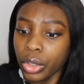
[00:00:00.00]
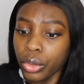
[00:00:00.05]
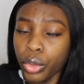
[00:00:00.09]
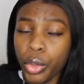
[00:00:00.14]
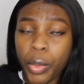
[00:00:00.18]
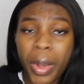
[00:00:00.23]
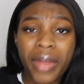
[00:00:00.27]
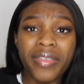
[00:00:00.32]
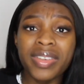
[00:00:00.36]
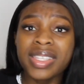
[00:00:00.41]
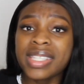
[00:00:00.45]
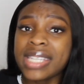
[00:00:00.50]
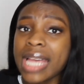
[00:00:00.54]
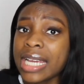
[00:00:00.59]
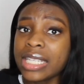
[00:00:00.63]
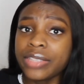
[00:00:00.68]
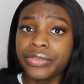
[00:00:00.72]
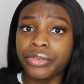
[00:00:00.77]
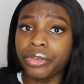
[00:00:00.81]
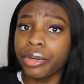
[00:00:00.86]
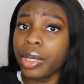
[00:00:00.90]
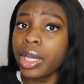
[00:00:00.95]
whoever
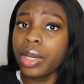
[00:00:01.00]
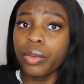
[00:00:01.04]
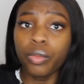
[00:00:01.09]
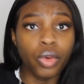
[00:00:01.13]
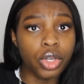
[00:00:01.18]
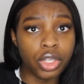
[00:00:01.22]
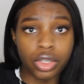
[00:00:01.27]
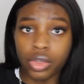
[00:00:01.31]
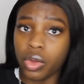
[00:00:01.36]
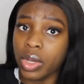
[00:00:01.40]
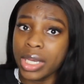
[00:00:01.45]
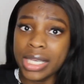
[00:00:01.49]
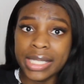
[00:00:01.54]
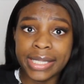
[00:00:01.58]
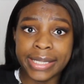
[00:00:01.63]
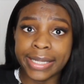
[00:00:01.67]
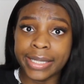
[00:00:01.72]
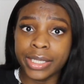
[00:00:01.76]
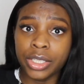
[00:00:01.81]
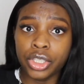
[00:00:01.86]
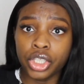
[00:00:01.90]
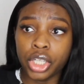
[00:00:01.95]
signed for it was not his
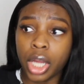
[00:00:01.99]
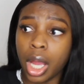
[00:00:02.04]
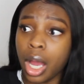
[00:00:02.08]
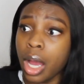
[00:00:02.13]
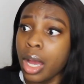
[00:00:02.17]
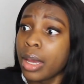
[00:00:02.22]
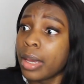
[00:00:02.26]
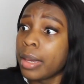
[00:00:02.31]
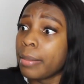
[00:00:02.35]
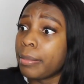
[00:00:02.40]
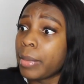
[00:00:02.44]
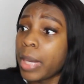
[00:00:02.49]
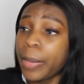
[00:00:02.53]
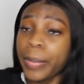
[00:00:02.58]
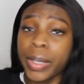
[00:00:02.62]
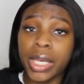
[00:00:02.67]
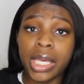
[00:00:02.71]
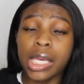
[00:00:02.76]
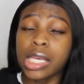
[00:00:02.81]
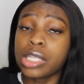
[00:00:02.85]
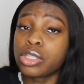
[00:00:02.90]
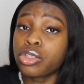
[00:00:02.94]
signature.
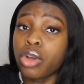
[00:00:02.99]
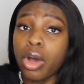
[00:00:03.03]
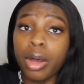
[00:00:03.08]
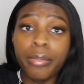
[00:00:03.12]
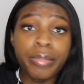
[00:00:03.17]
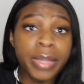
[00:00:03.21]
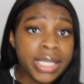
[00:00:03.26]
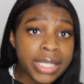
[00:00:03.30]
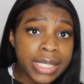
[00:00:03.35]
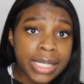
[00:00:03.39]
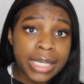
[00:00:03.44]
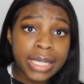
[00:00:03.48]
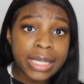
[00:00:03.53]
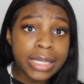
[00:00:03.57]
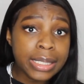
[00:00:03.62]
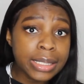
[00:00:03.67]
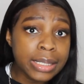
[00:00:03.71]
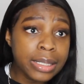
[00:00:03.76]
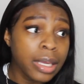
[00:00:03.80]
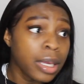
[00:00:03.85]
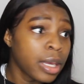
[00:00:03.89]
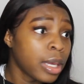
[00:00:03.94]
Maybe he's got a
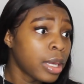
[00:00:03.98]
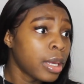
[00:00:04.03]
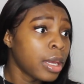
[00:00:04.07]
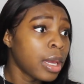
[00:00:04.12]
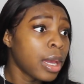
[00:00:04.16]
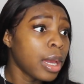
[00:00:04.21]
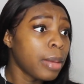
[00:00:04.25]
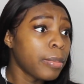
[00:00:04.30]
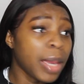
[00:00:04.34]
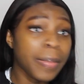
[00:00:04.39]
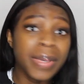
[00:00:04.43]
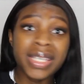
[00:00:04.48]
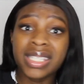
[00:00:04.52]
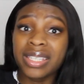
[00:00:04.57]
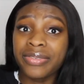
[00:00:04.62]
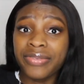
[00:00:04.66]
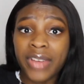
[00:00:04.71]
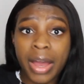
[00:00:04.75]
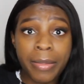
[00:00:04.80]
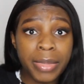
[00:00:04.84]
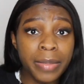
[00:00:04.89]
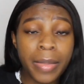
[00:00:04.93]
missus. Maybe it's
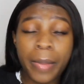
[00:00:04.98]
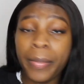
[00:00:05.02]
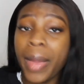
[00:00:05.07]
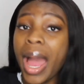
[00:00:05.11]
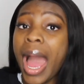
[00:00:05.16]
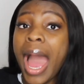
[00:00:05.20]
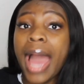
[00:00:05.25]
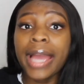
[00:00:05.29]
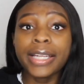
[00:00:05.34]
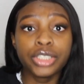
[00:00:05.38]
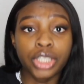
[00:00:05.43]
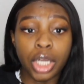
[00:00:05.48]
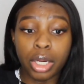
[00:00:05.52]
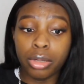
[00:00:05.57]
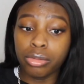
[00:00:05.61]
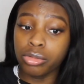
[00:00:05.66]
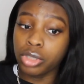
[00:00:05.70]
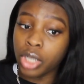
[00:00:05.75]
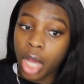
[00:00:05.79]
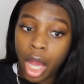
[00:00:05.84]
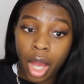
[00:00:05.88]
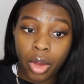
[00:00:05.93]
a family member. I
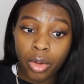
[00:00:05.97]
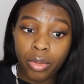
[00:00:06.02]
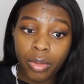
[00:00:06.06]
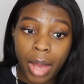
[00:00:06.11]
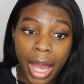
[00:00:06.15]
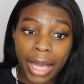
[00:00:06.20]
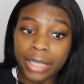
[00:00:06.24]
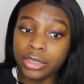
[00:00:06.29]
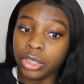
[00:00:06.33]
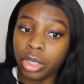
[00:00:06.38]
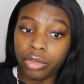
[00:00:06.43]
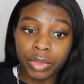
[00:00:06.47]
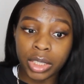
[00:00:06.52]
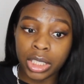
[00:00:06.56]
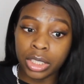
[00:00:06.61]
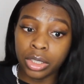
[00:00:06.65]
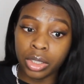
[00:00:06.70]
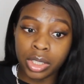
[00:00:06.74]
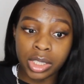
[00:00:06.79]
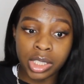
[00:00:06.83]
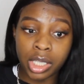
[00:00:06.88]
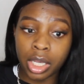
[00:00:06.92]
don't know. I don't
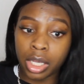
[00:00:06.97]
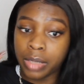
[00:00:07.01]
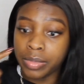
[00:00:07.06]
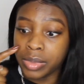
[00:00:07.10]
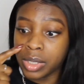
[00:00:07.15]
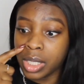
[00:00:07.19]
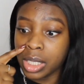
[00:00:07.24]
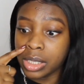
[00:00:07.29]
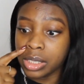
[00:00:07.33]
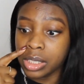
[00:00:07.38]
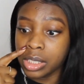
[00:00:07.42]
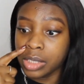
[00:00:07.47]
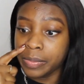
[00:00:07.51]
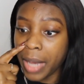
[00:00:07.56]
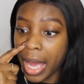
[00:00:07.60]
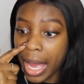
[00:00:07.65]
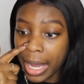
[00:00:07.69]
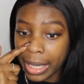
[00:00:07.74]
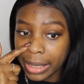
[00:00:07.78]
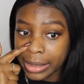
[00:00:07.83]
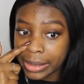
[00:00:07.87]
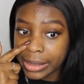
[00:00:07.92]
really know the circumstances
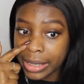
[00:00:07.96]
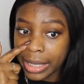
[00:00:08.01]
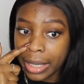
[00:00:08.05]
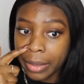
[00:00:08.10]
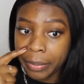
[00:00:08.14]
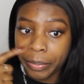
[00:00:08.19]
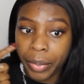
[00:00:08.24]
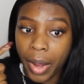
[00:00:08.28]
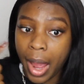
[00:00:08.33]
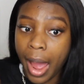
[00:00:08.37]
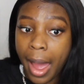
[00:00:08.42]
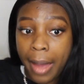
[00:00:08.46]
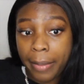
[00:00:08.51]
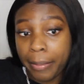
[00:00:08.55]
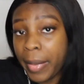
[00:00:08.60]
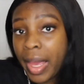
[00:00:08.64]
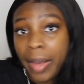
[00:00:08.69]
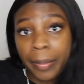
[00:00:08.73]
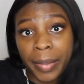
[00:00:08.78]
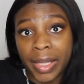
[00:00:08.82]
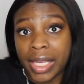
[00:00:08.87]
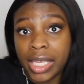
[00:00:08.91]
behind it, but
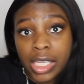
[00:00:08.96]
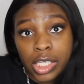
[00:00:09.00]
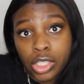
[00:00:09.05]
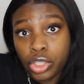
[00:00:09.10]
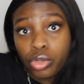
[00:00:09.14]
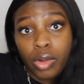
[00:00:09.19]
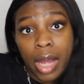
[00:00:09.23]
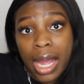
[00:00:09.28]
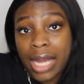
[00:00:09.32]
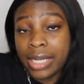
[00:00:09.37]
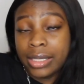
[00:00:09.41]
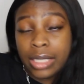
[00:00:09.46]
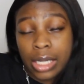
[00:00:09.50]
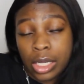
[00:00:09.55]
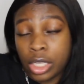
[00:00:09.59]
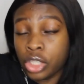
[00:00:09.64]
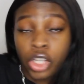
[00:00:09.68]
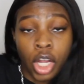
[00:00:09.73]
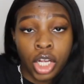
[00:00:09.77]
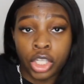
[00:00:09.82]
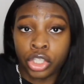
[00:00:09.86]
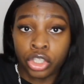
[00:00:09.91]
maybe he still had
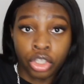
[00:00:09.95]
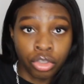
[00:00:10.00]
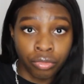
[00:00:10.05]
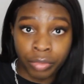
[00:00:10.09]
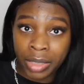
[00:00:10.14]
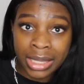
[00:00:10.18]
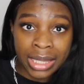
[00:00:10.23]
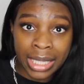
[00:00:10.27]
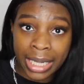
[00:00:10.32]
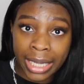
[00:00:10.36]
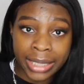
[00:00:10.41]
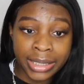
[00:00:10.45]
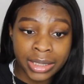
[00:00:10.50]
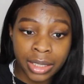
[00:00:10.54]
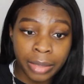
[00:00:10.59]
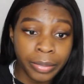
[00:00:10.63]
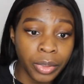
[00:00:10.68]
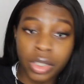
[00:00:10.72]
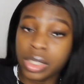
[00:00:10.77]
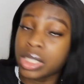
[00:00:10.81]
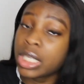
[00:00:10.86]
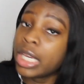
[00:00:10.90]
a chance to read the
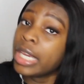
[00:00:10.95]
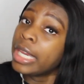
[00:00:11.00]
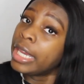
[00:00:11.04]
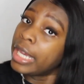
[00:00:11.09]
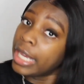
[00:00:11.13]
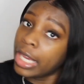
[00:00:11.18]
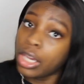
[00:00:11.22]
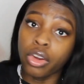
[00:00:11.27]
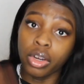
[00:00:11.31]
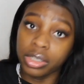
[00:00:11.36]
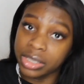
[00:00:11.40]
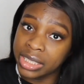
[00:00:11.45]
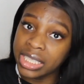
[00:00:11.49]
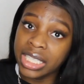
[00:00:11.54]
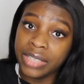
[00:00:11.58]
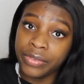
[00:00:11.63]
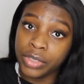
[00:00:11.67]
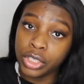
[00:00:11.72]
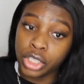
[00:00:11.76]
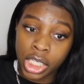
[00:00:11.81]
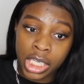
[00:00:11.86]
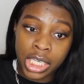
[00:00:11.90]
letter because it got
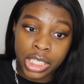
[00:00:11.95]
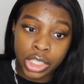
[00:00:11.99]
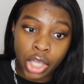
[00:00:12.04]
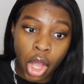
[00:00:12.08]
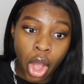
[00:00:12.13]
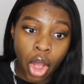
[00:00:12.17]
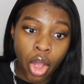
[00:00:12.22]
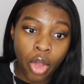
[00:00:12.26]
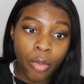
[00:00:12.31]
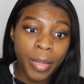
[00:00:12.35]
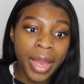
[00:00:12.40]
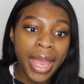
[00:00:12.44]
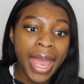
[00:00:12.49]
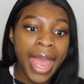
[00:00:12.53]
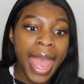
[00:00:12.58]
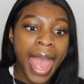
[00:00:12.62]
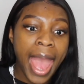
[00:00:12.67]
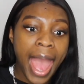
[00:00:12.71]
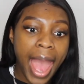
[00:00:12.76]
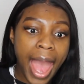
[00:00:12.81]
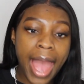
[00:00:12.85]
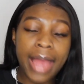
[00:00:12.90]
delivered to his home
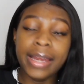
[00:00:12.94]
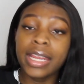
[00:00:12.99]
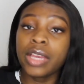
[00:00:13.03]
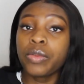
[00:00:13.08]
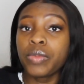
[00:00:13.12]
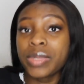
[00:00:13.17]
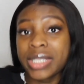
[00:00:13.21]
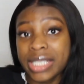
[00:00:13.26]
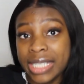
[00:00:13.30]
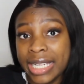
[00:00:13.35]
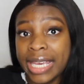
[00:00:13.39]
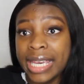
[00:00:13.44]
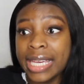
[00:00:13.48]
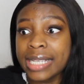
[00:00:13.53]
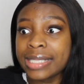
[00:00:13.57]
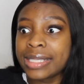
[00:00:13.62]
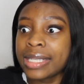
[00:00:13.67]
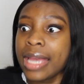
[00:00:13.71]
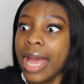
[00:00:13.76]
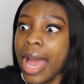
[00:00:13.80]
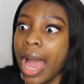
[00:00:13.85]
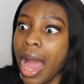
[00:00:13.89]
and it was
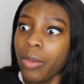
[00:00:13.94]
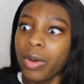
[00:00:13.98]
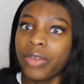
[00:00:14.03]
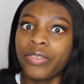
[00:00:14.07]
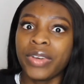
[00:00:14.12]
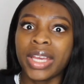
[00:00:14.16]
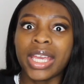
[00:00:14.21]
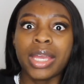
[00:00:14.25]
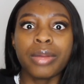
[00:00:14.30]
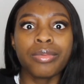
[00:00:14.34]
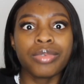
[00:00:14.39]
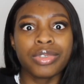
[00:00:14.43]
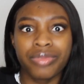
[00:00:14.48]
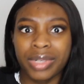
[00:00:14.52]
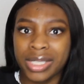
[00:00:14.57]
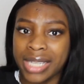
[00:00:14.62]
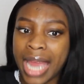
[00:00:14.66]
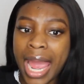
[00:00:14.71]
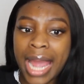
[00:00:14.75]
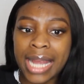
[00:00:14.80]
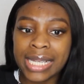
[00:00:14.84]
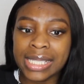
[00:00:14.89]
leaked. However, it was
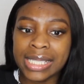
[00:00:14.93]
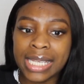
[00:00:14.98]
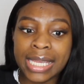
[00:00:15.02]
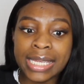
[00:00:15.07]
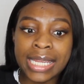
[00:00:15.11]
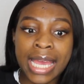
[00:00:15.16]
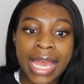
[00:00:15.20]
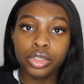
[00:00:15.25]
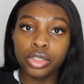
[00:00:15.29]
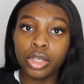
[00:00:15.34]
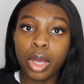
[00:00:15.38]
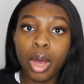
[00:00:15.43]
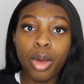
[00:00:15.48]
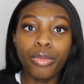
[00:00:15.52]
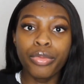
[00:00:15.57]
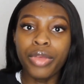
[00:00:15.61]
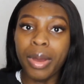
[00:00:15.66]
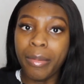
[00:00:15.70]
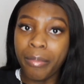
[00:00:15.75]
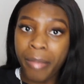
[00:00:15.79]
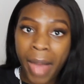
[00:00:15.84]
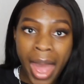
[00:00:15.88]
redacted. So
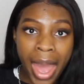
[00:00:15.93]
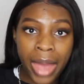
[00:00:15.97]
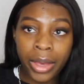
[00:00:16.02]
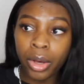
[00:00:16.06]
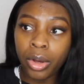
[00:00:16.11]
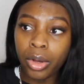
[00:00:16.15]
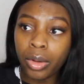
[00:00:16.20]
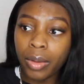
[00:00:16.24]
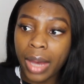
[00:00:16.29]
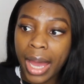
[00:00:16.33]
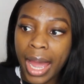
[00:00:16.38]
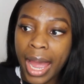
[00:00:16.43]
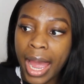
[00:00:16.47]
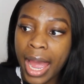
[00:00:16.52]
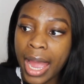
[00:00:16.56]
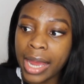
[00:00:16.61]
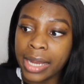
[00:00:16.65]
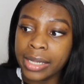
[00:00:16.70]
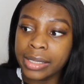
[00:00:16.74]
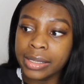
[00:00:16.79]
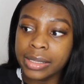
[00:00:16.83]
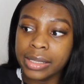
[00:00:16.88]
the mail
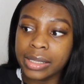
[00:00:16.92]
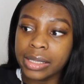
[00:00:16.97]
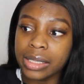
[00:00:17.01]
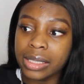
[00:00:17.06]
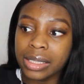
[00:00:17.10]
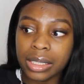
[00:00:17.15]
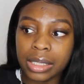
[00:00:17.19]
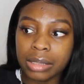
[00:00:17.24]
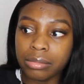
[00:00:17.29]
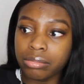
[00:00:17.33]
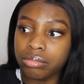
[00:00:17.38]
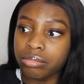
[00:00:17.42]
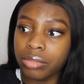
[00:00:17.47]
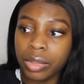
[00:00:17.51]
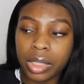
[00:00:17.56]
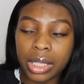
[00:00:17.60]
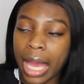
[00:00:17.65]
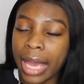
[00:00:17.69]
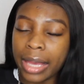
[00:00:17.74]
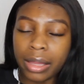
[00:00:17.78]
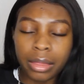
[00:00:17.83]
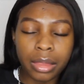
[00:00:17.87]
and
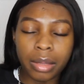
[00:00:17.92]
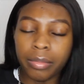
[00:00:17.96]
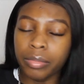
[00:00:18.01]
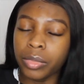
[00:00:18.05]
like, the